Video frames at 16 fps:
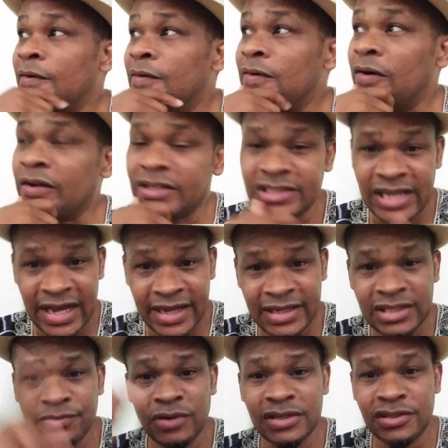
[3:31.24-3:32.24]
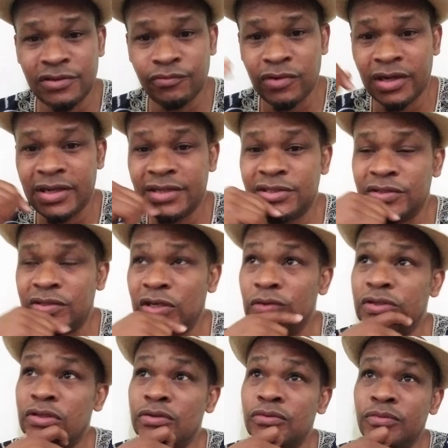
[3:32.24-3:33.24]
Or the Chinese restaurant that you go
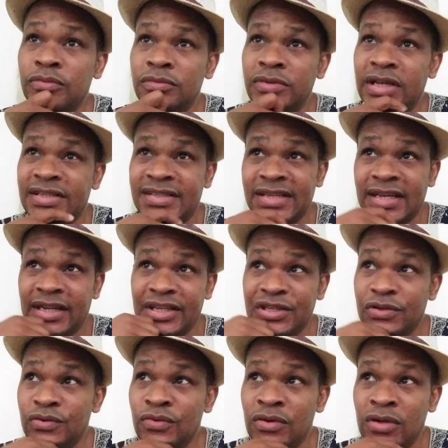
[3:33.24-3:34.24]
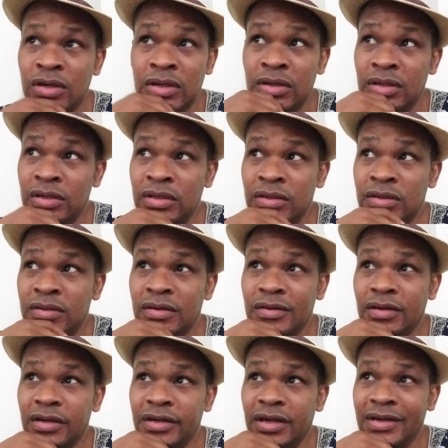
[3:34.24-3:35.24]
to that's selling you
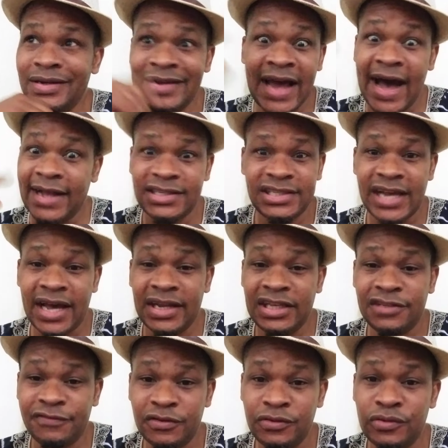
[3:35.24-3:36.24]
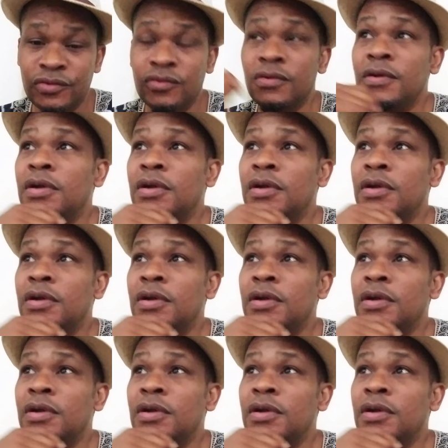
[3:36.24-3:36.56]
not Chinese food.